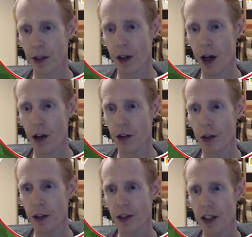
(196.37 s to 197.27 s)
also
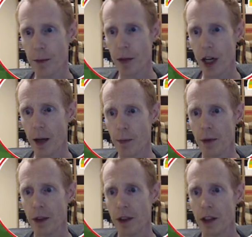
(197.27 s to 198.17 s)
at the same time
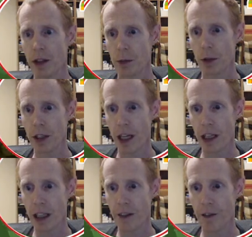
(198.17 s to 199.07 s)
retain
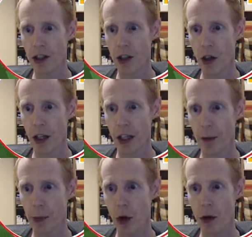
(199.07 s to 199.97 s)
the inventory and the
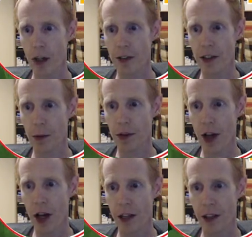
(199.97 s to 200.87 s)
progress it was
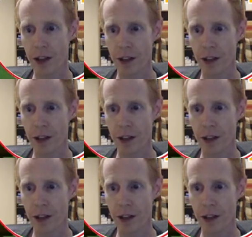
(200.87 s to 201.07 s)
on.